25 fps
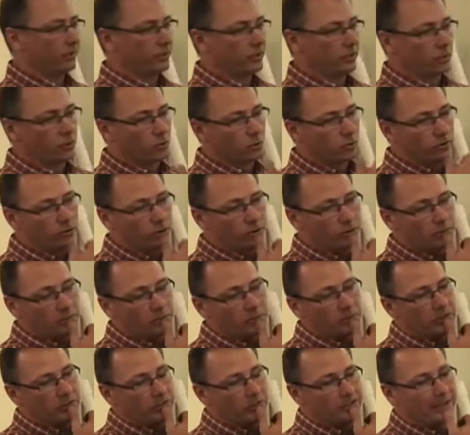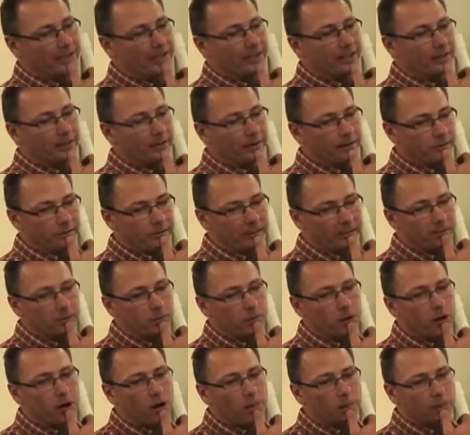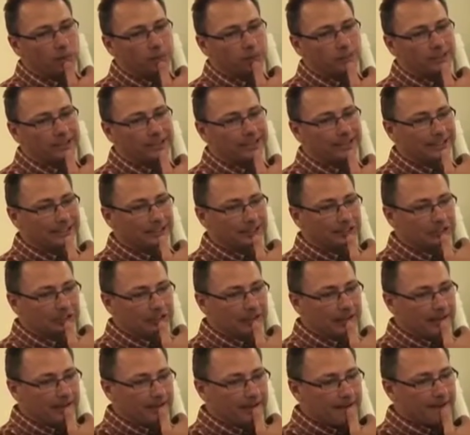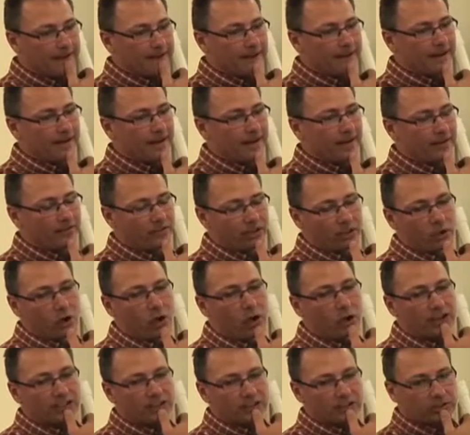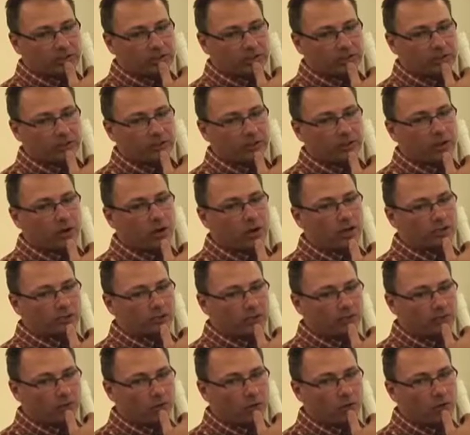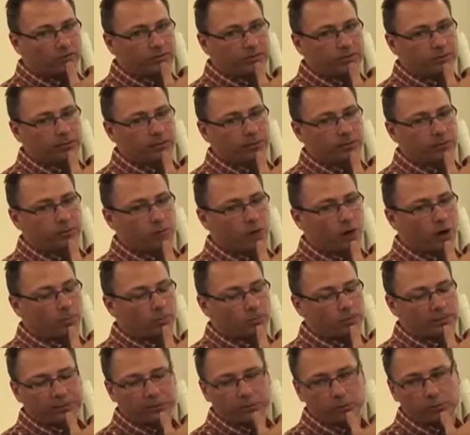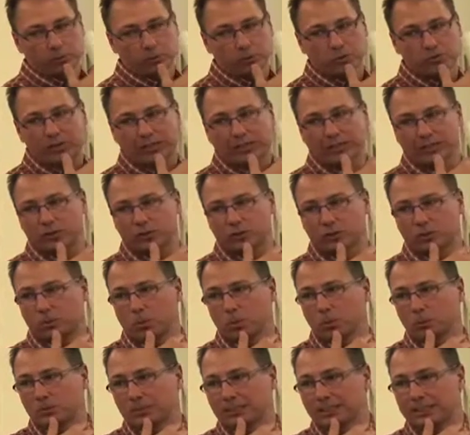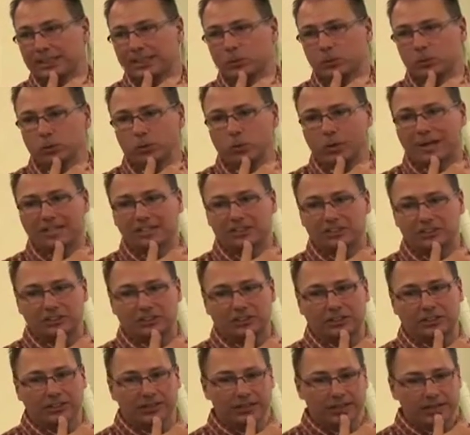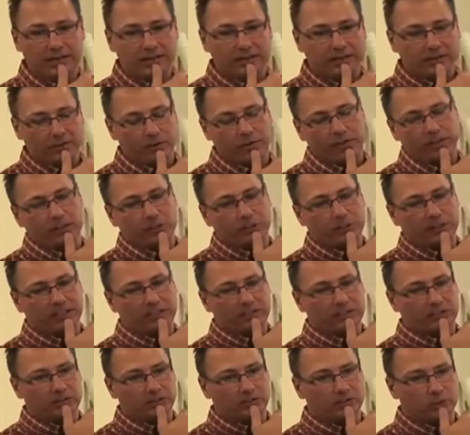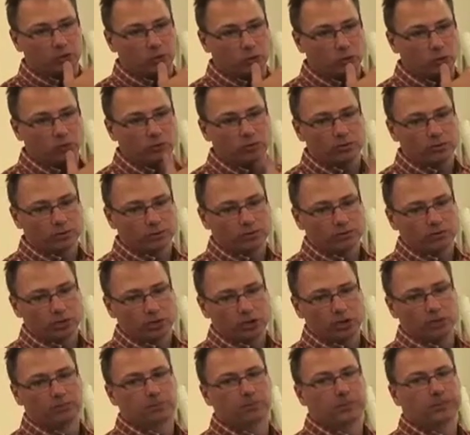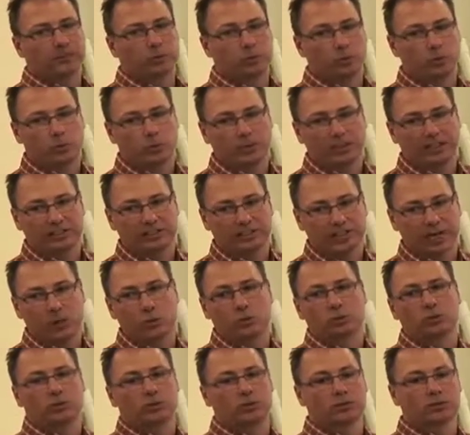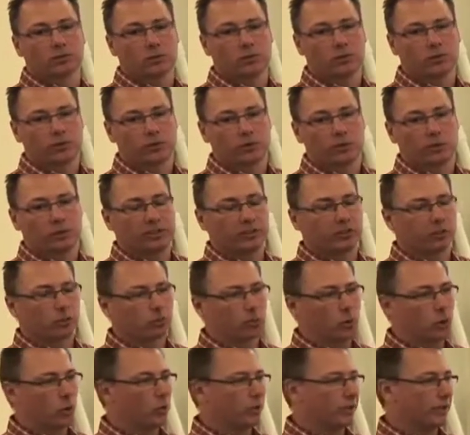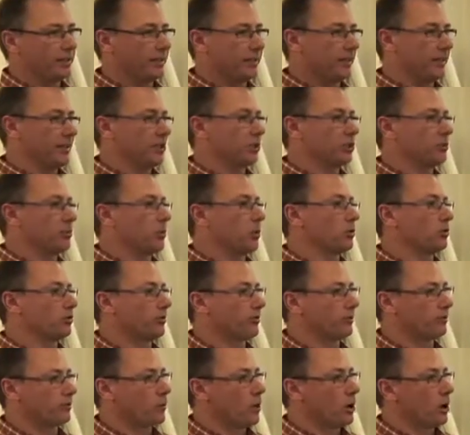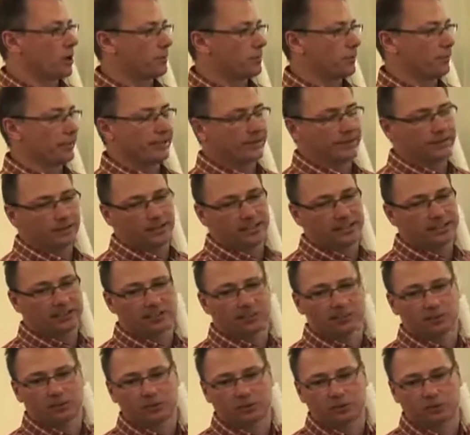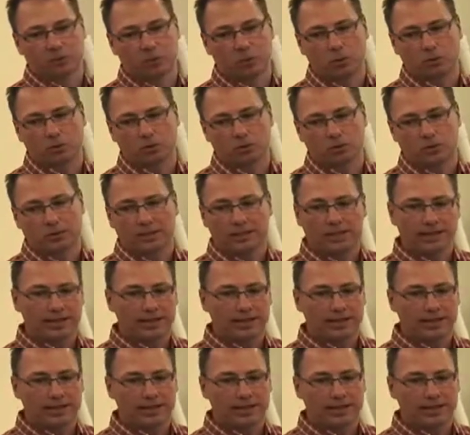in the northern communities, again, a big problem because the cost involved in properly removing and disposing liquid wastes. Very expensive to ship liquid waste out over the winter road and dispose of them properly at a licensed disposal.